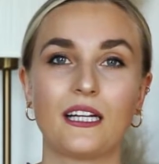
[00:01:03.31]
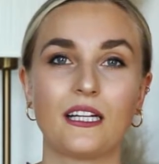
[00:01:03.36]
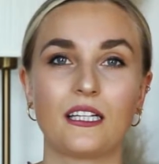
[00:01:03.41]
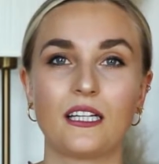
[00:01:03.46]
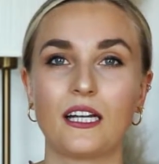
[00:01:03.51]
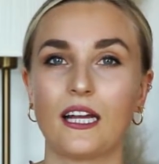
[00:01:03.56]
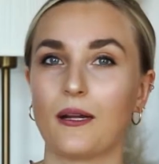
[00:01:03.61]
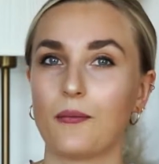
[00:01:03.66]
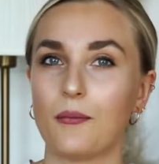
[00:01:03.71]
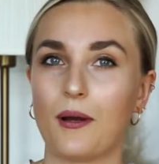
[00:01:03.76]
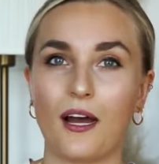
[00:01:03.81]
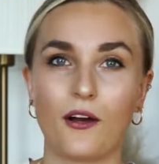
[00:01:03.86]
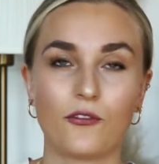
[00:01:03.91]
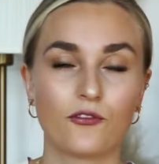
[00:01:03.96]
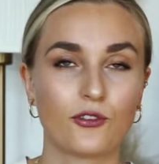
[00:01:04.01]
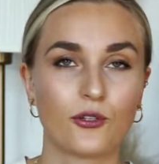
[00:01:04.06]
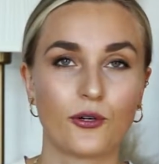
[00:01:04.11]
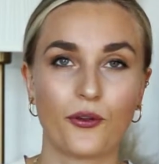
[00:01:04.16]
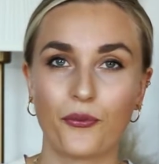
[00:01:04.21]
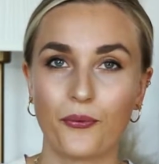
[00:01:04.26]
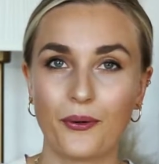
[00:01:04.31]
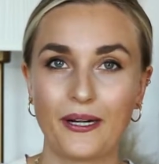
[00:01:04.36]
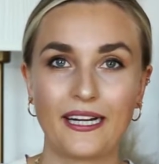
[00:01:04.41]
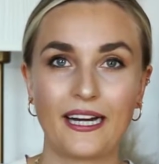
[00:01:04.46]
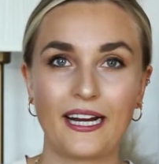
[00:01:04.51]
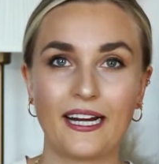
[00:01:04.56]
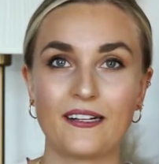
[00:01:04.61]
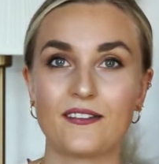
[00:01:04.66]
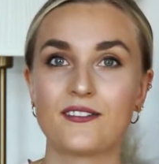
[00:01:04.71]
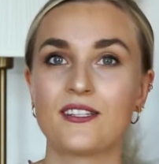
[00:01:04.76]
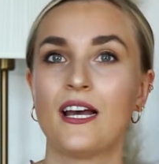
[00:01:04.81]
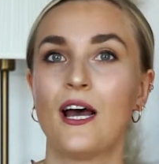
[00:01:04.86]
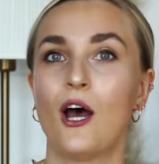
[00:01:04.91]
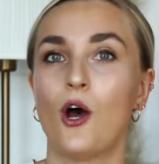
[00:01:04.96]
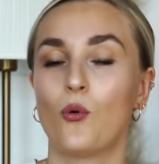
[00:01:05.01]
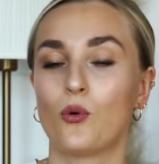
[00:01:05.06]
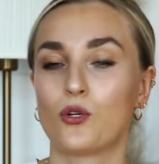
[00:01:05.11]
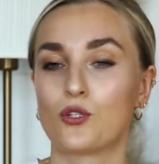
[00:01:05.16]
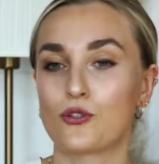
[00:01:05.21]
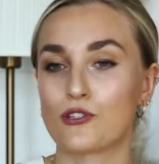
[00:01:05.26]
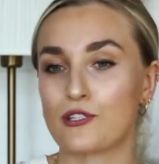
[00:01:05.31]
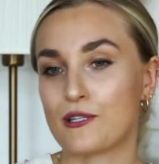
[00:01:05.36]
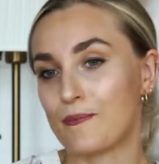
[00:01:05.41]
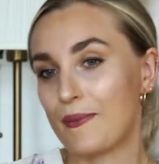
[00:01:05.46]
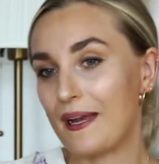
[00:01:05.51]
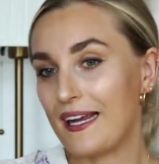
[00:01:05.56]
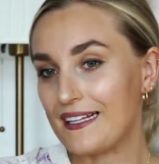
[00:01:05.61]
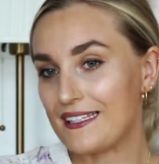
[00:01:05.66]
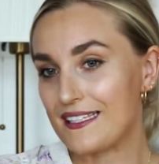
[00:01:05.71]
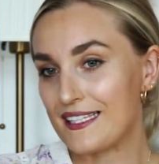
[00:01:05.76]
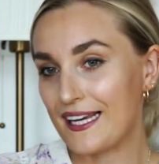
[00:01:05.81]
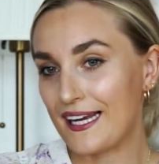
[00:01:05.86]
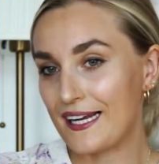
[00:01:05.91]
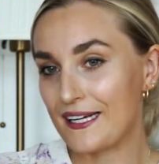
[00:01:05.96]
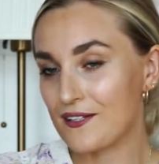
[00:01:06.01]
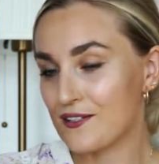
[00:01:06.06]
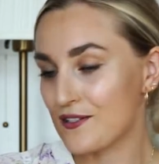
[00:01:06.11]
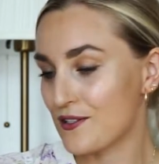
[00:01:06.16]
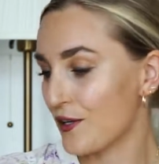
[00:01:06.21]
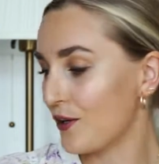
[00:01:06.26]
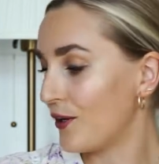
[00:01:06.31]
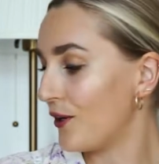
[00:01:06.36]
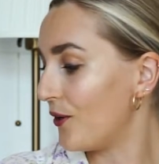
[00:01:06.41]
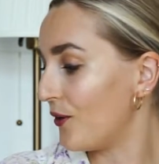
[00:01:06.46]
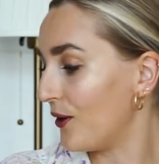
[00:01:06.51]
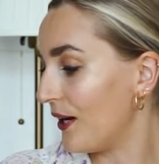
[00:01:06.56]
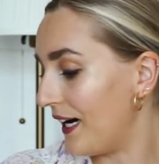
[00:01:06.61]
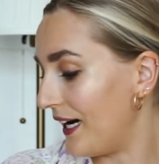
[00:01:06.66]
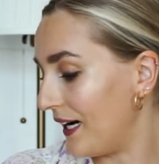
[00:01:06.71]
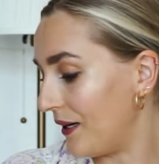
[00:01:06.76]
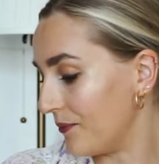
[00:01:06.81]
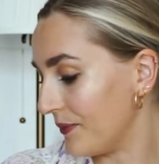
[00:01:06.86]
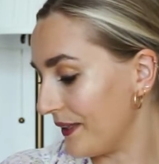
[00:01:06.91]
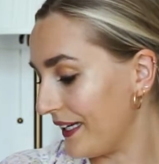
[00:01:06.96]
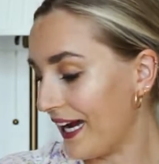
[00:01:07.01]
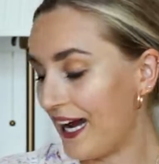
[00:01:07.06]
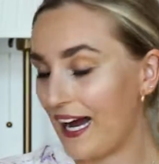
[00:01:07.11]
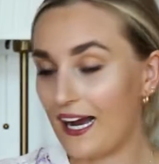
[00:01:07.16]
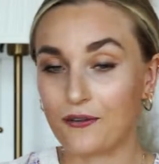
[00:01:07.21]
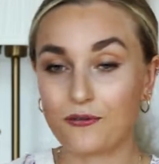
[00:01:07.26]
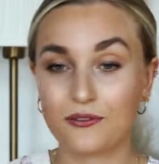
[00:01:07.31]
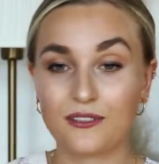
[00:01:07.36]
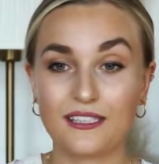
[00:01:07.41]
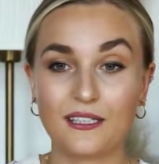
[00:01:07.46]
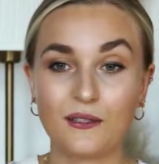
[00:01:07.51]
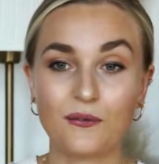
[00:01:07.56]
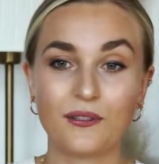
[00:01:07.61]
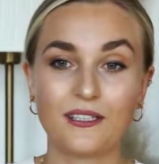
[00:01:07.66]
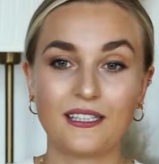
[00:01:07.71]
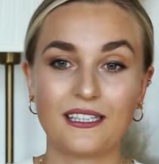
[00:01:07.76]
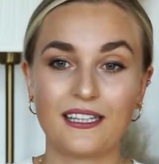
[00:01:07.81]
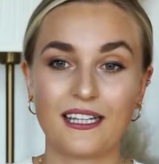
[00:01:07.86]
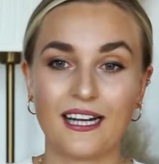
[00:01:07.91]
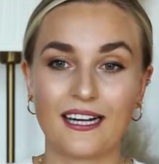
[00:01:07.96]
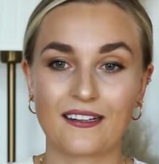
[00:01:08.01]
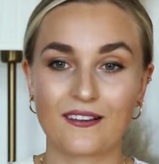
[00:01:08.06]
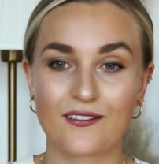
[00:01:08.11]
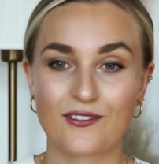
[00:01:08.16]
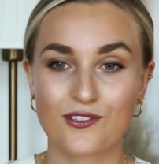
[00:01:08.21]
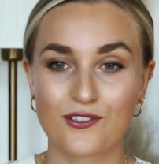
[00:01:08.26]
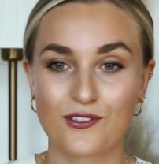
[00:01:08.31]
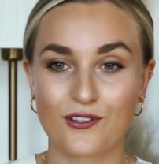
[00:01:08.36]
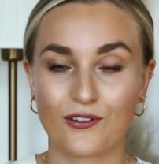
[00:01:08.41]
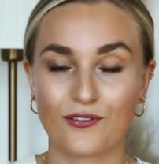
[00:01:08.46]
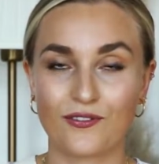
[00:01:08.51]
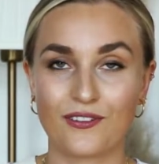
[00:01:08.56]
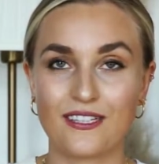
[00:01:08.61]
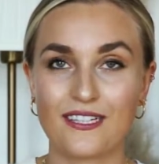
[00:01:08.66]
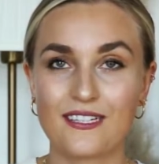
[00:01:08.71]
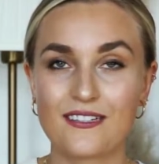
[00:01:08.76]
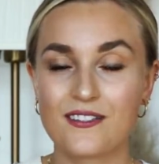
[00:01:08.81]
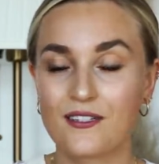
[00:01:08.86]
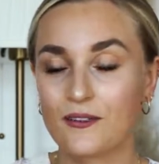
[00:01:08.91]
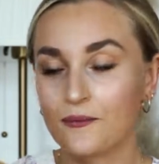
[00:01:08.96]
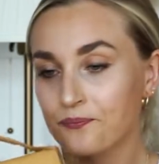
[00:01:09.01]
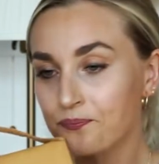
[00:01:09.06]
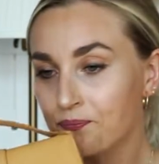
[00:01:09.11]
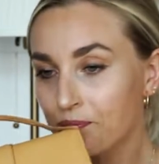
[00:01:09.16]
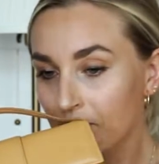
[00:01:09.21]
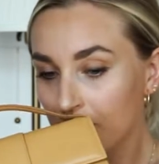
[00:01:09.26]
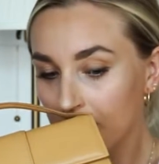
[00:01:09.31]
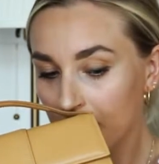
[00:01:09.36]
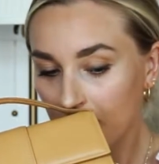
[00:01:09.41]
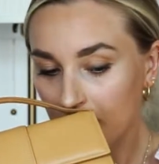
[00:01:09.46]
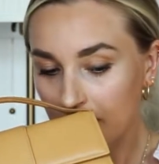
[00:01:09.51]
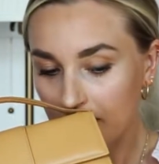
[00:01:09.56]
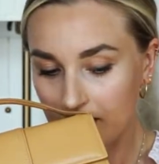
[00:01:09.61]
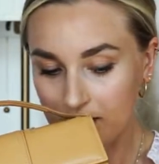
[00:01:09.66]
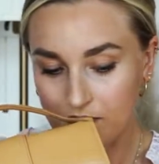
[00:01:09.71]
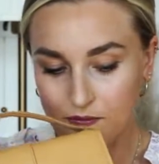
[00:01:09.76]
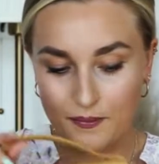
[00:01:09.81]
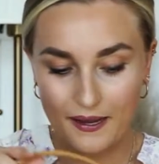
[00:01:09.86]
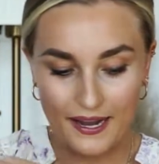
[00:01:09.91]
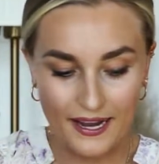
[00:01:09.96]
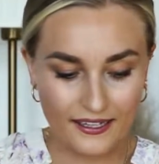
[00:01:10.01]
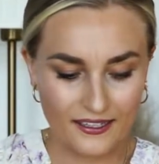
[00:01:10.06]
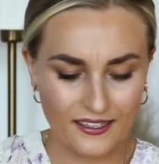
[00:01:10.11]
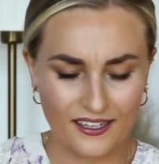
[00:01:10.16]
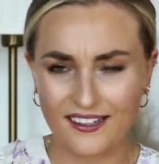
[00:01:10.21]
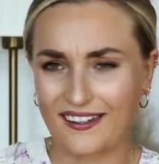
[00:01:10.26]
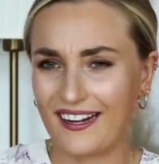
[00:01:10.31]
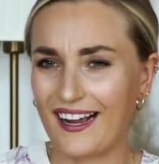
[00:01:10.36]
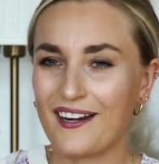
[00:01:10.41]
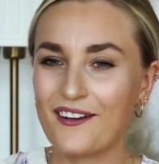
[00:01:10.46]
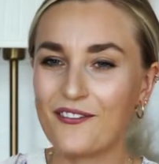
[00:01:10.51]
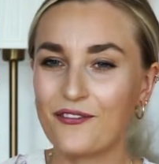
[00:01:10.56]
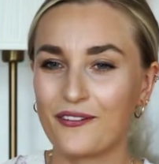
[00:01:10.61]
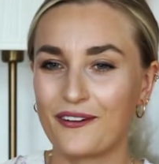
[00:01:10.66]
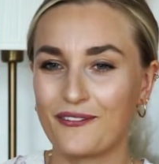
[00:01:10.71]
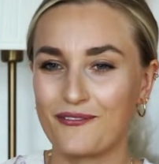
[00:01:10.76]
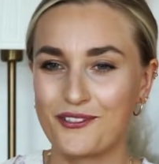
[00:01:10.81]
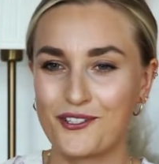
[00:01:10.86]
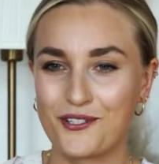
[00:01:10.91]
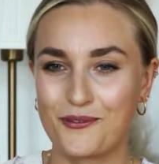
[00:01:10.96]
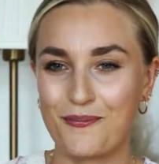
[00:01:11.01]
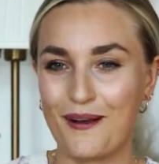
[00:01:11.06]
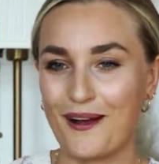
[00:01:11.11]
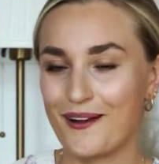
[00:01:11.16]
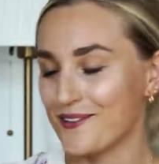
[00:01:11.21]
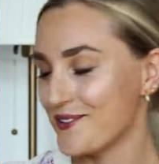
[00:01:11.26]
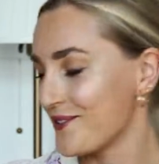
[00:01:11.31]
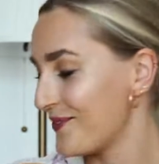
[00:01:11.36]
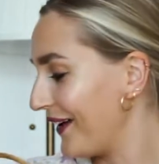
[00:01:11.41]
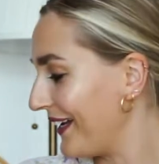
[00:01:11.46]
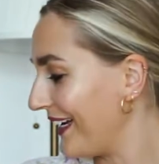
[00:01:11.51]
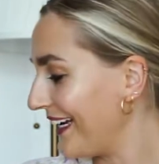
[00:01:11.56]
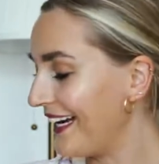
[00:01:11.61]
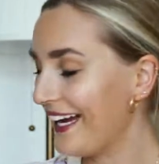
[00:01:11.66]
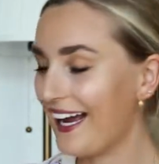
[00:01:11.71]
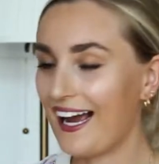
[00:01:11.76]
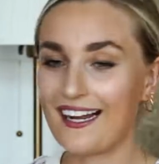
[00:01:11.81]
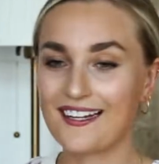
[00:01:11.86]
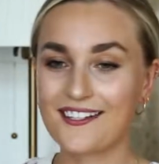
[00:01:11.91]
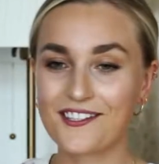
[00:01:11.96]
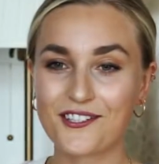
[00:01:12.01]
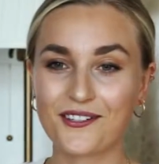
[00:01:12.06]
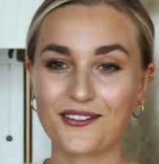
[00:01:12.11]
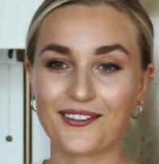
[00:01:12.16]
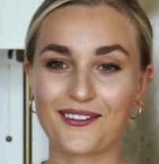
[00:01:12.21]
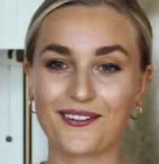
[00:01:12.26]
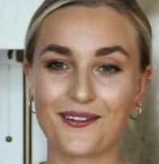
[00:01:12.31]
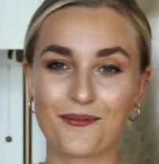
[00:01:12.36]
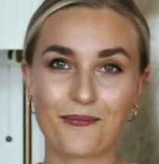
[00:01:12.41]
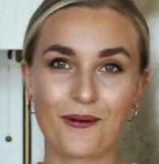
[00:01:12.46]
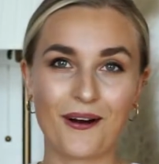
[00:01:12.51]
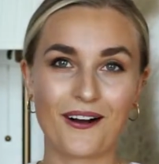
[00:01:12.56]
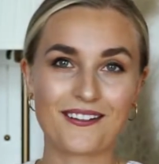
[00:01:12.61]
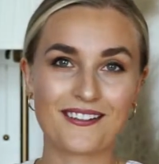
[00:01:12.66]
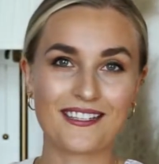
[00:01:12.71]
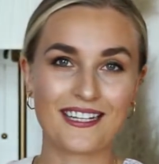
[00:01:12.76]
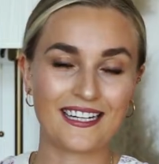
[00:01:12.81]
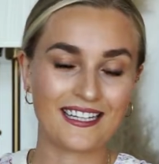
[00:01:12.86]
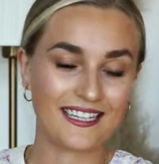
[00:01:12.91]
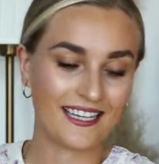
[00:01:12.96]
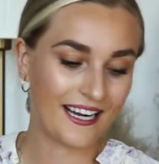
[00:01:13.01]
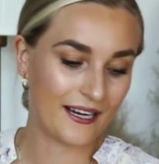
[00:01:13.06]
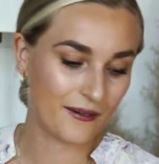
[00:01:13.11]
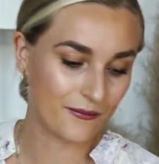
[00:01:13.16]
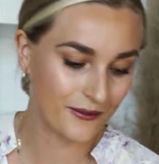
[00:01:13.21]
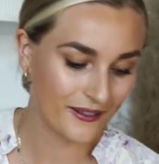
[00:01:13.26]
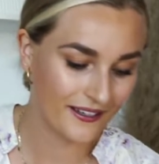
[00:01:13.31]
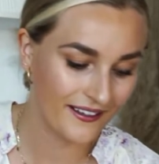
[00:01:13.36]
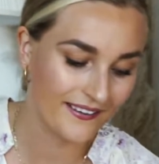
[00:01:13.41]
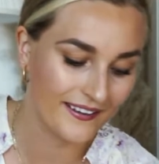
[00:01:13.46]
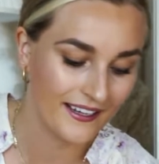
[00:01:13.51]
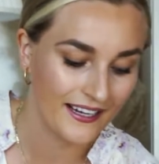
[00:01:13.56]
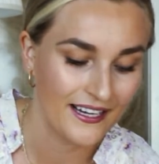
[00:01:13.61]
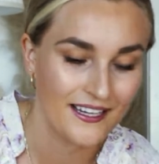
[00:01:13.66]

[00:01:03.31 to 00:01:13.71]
It came after 3 days, which was amazing. So yeah, I really like the service. This bag kind of smells funny. I show you the box that it came with.